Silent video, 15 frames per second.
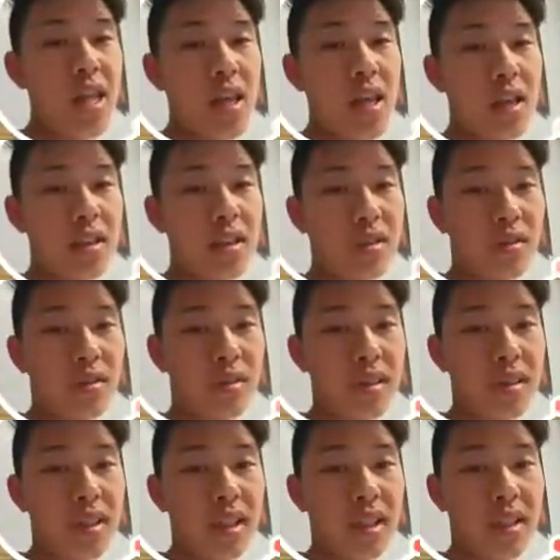So we'll
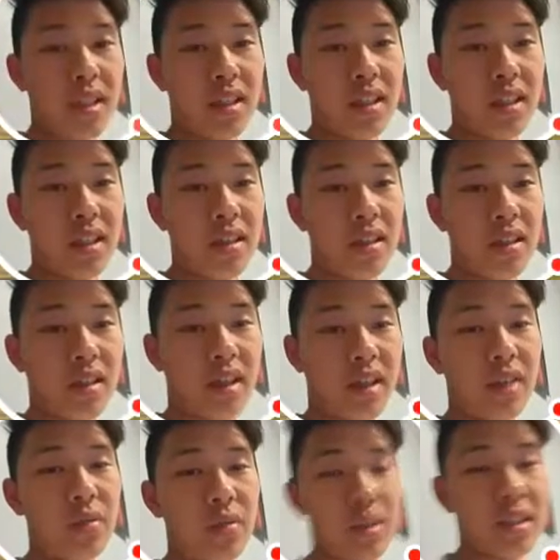see. Okay,
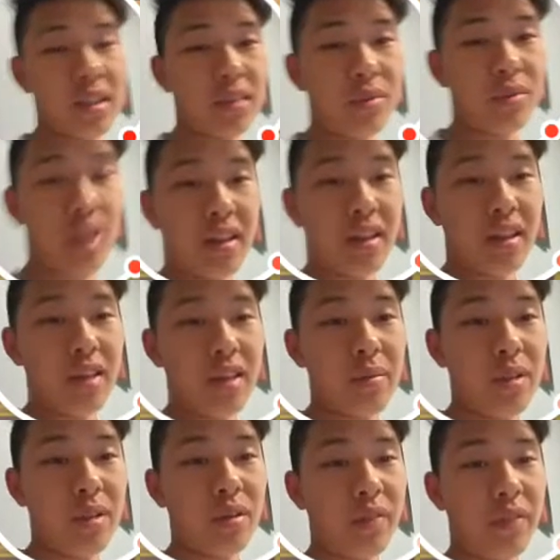well it didn't proc there, but
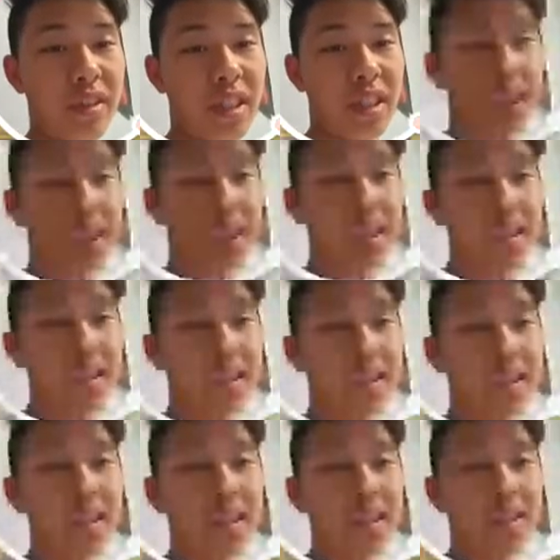hopefully second chance does.
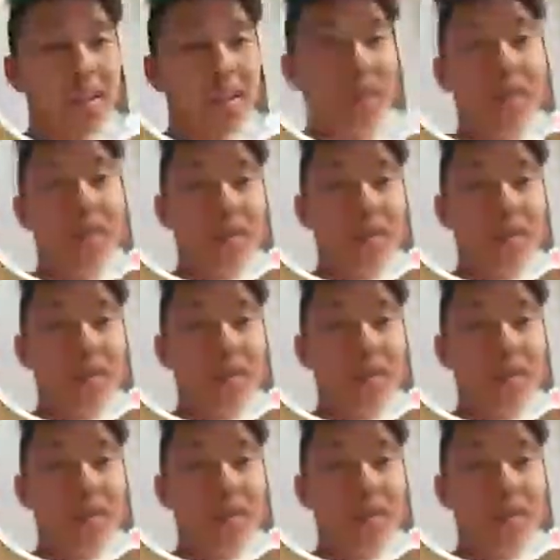There we go.